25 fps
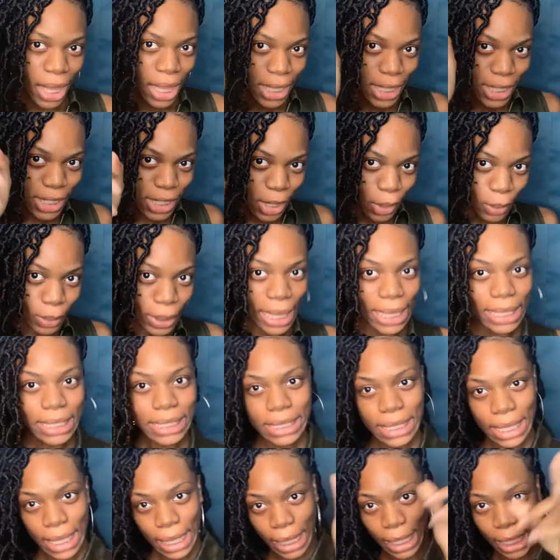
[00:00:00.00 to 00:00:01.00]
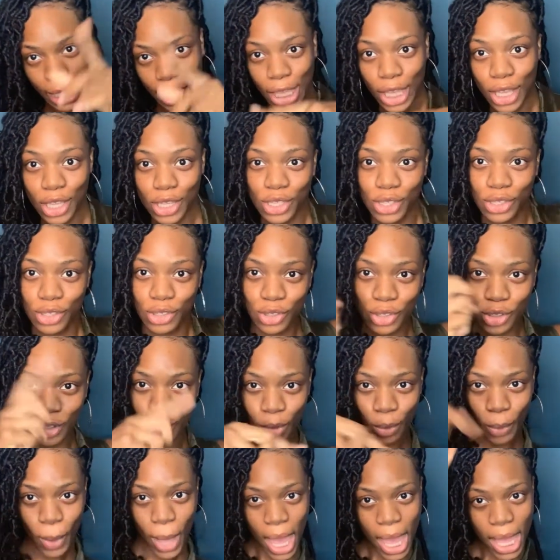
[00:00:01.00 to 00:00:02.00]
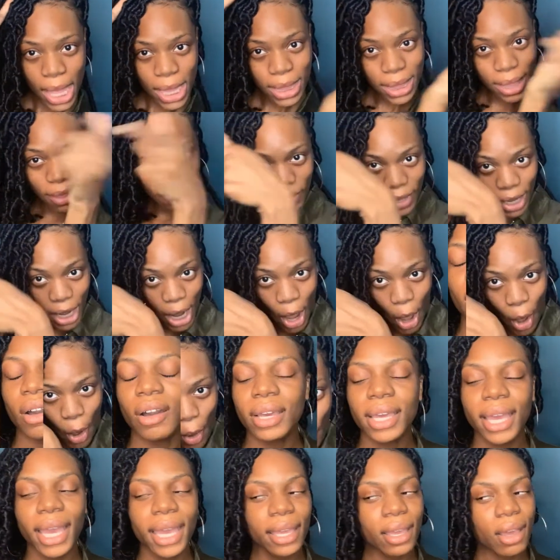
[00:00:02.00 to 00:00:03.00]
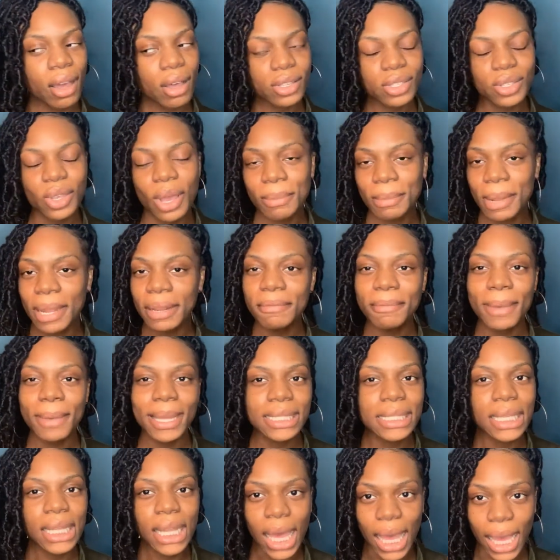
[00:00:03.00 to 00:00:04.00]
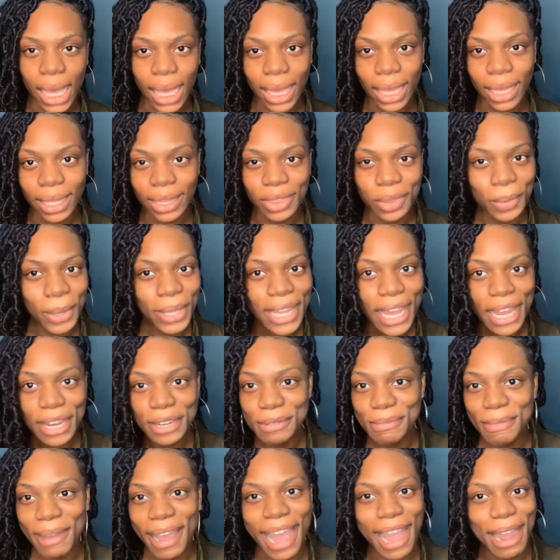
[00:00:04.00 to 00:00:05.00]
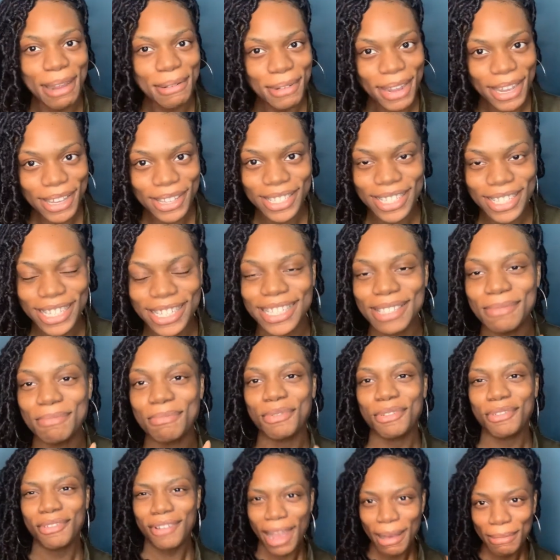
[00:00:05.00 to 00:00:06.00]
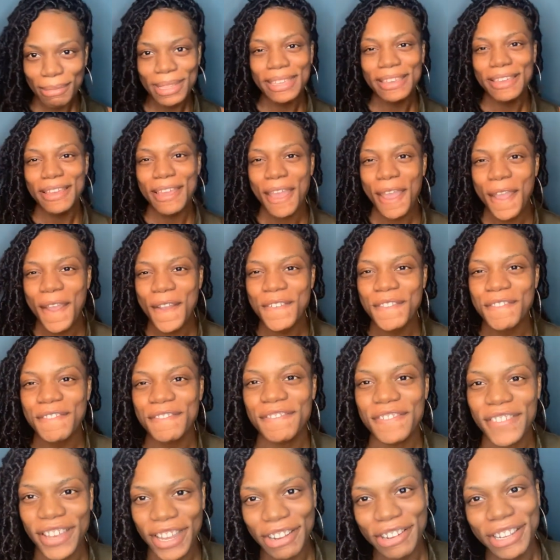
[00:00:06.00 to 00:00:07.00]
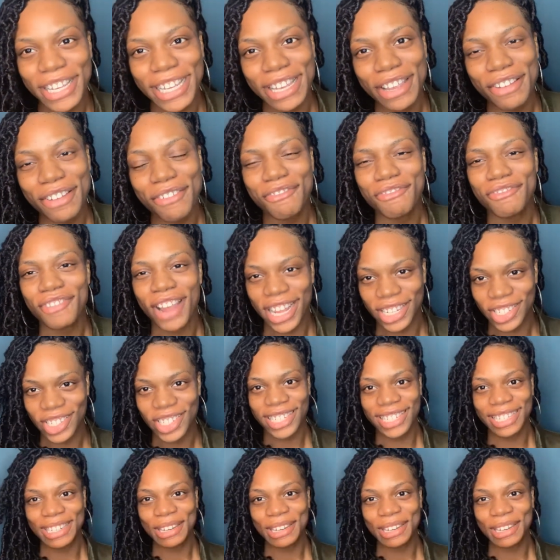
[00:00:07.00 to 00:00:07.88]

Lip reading: So let's get into the video. Okay, y'all, so I'm not even about to lie. The way that I do my eyebrows is probably very ratchet.